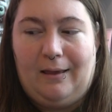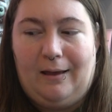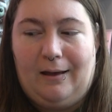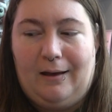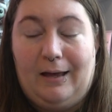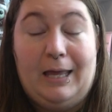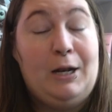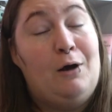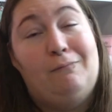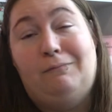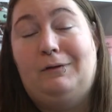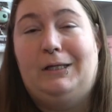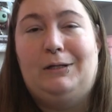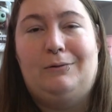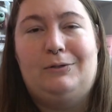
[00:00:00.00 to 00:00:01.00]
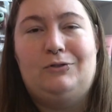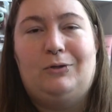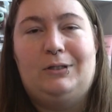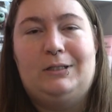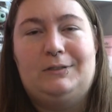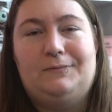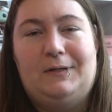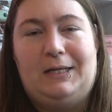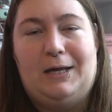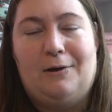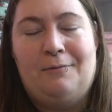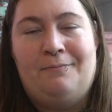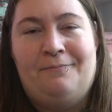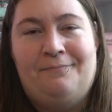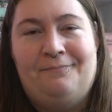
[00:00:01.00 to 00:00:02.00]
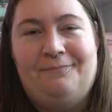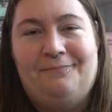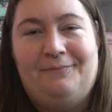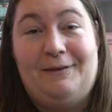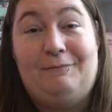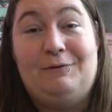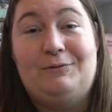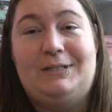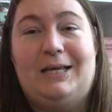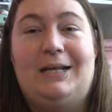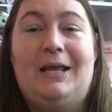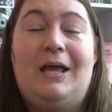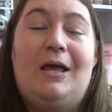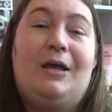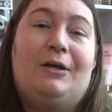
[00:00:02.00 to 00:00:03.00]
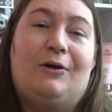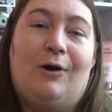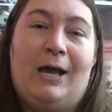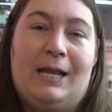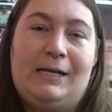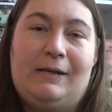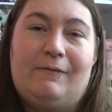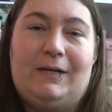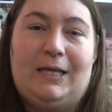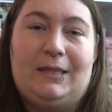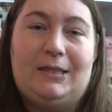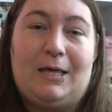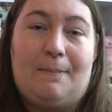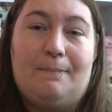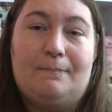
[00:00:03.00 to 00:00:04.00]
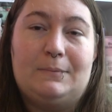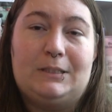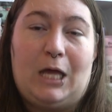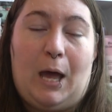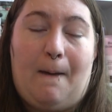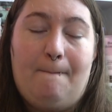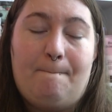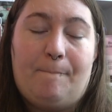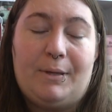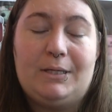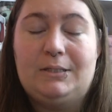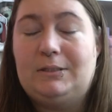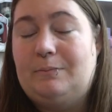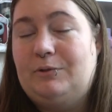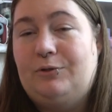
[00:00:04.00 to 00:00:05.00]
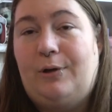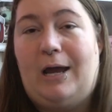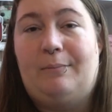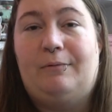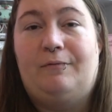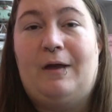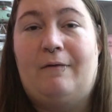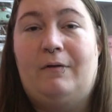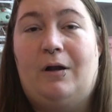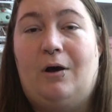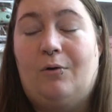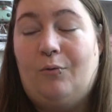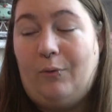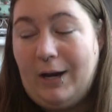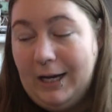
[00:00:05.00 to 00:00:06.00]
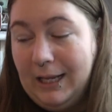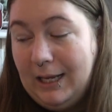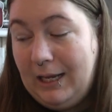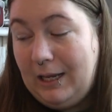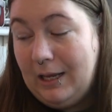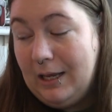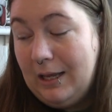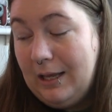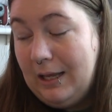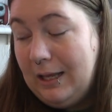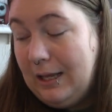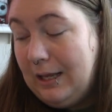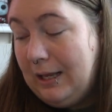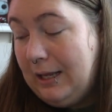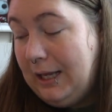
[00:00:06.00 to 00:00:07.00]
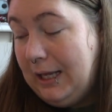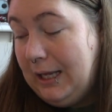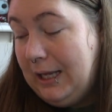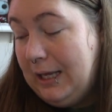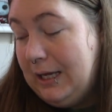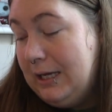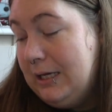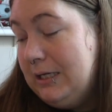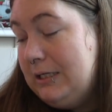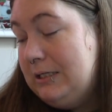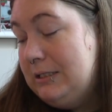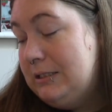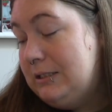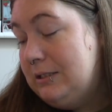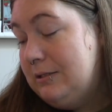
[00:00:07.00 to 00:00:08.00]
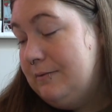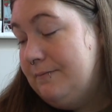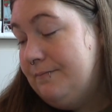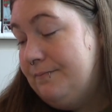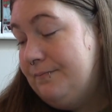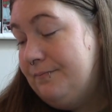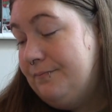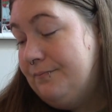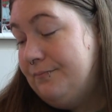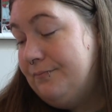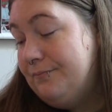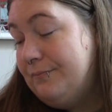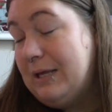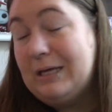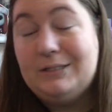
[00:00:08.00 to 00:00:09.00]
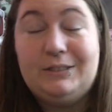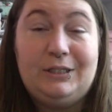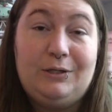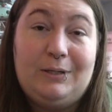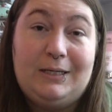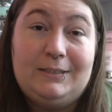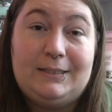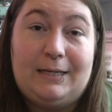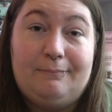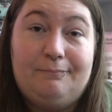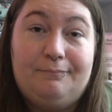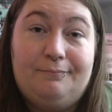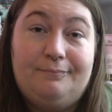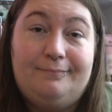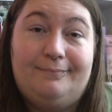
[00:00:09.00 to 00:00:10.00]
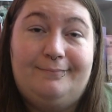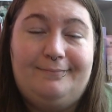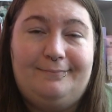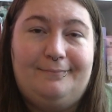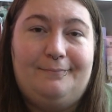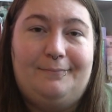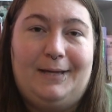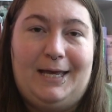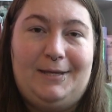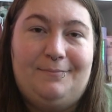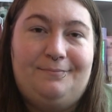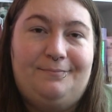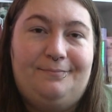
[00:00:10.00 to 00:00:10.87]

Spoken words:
And hopefully you enjoyed this video. If you did, go ahead and give it a thumbs up. Subscribe if you haven't already. And I'll see you next time. Bye.